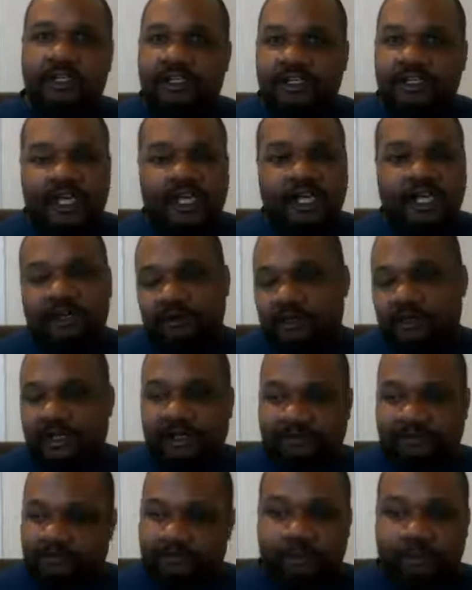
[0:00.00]
You know,
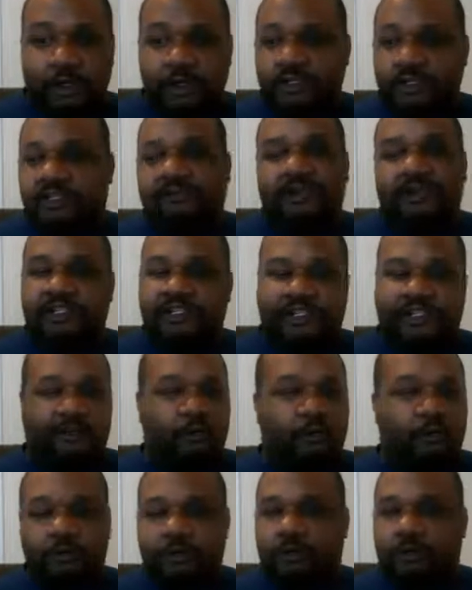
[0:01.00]
most of us at
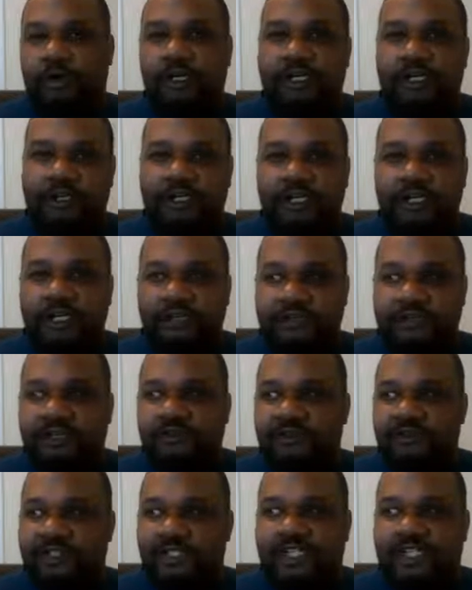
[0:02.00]
one point or another
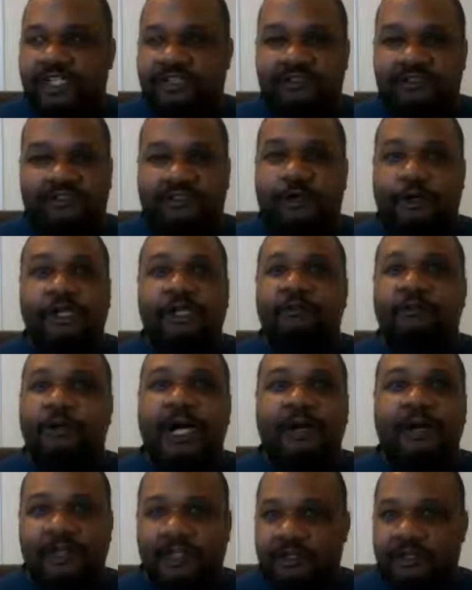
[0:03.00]
have seen Tony
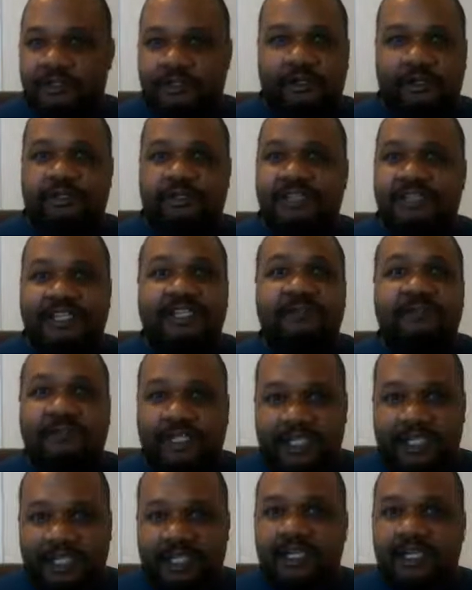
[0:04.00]
Robbins on
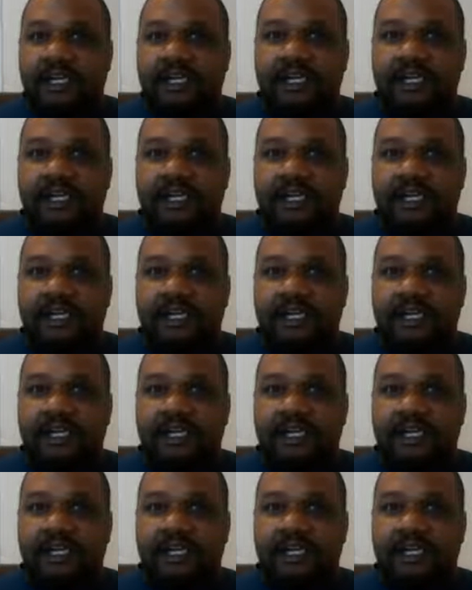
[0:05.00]
TV.